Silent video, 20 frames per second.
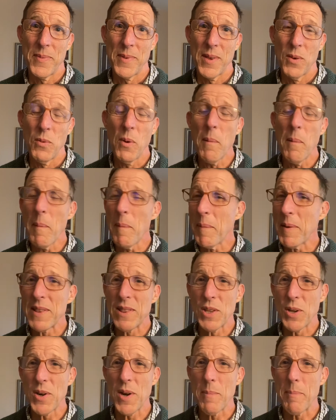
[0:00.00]
What when we
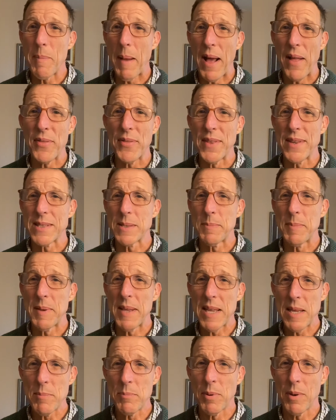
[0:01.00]
learn about this
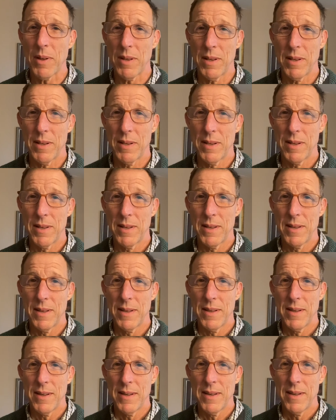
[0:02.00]
people?
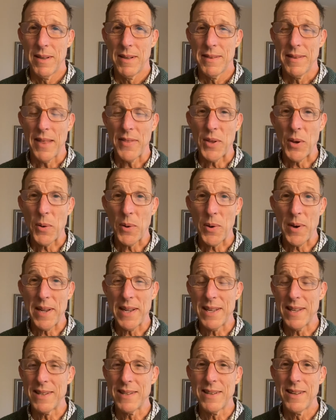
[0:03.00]
That they were
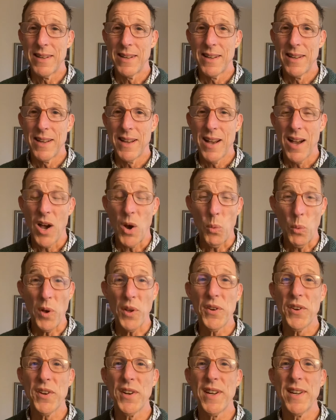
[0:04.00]
in a
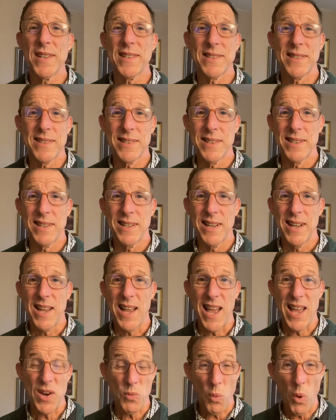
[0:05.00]
wilderness
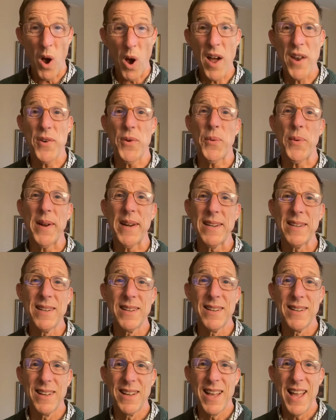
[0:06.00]
and wandering
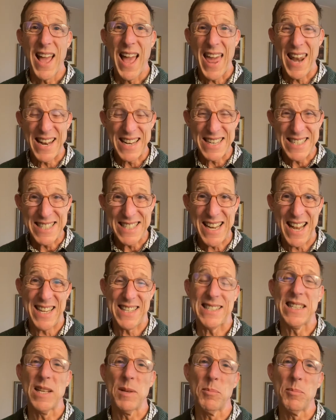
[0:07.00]
in a
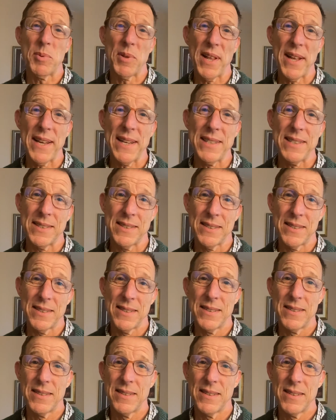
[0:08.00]
desolate place
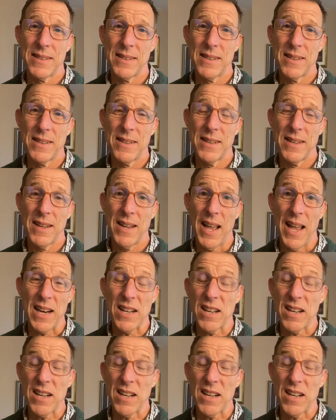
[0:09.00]
and